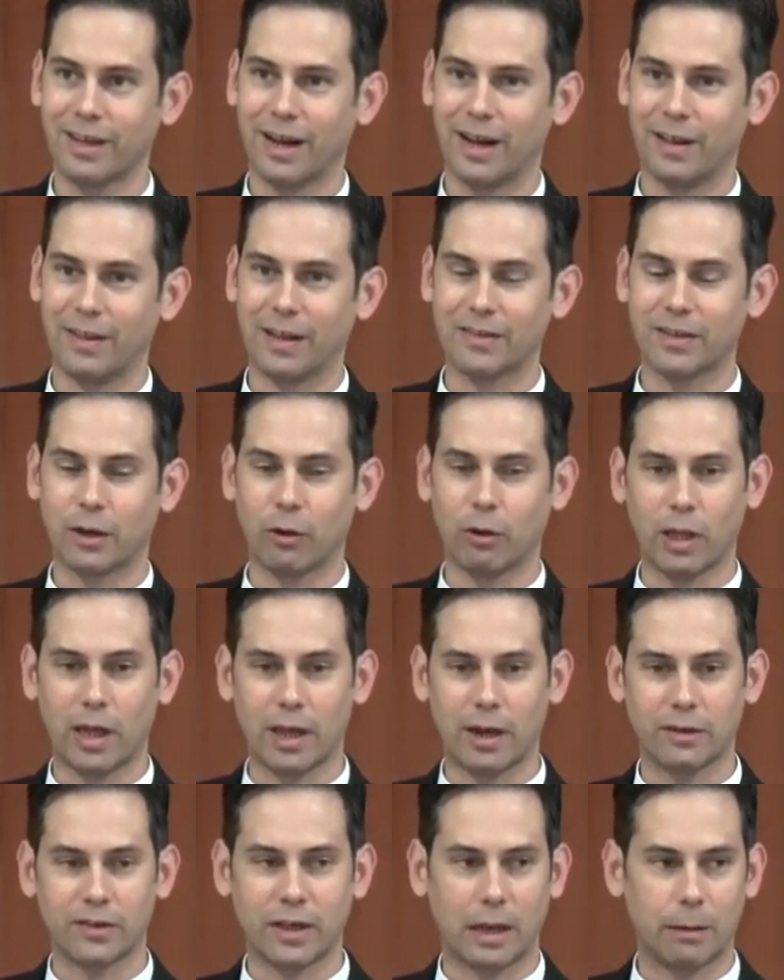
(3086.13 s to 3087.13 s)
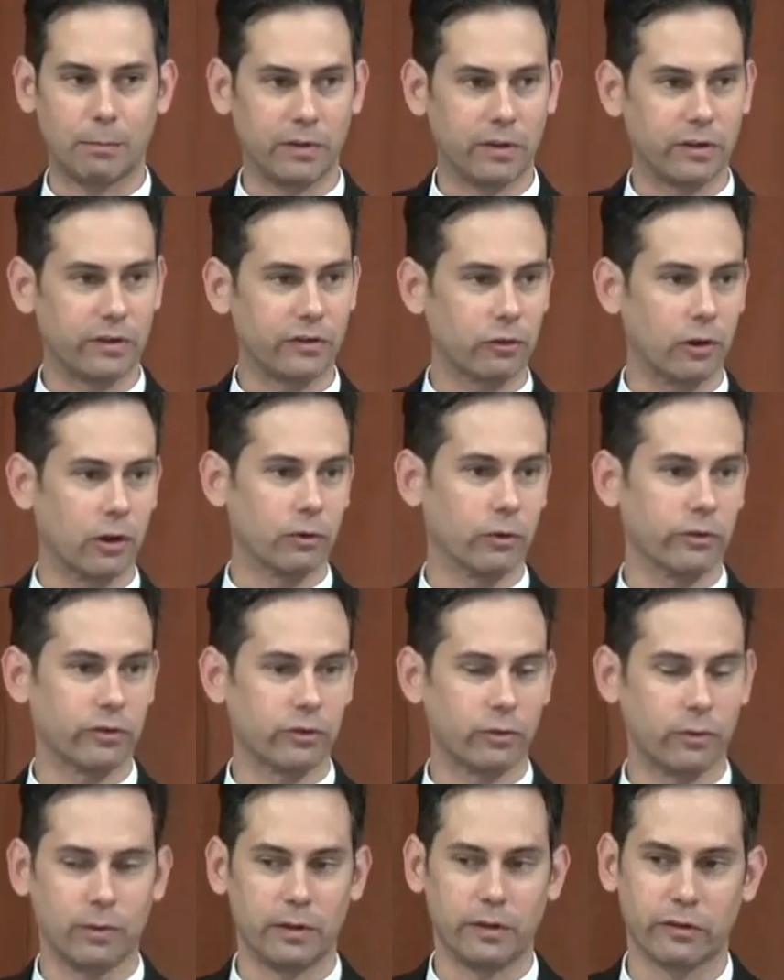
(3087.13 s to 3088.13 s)
and that's how a lot of times these
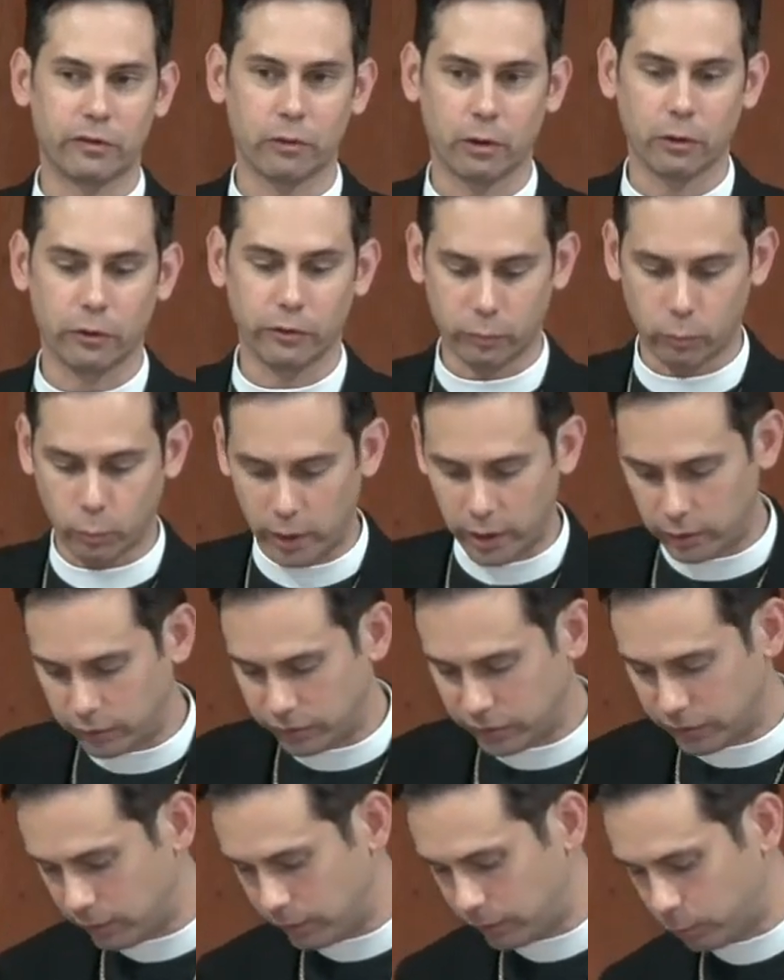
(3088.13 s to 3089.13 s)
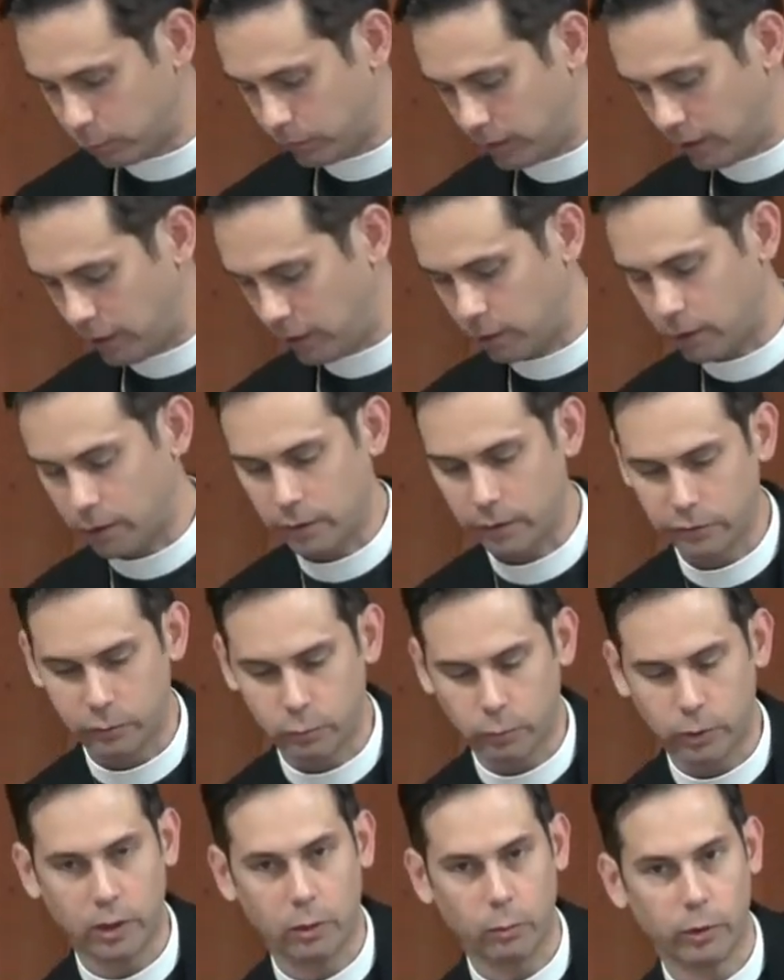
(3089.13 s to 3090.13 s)
struggles these struggles went. You see this with Gerhard as
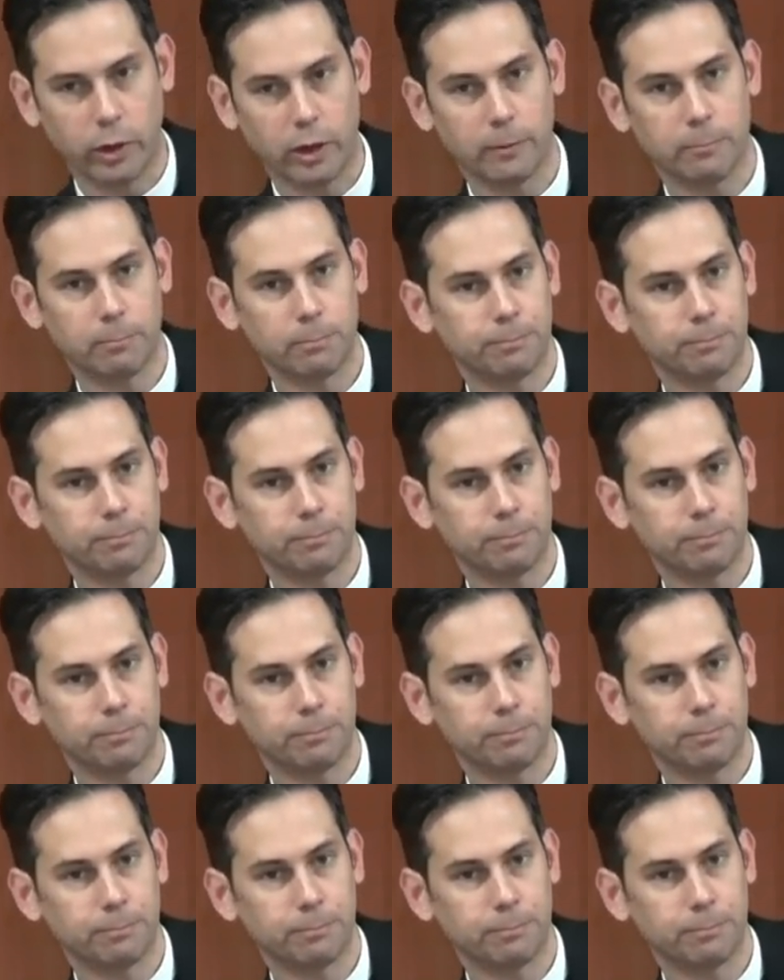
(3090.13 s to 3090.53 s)
well, where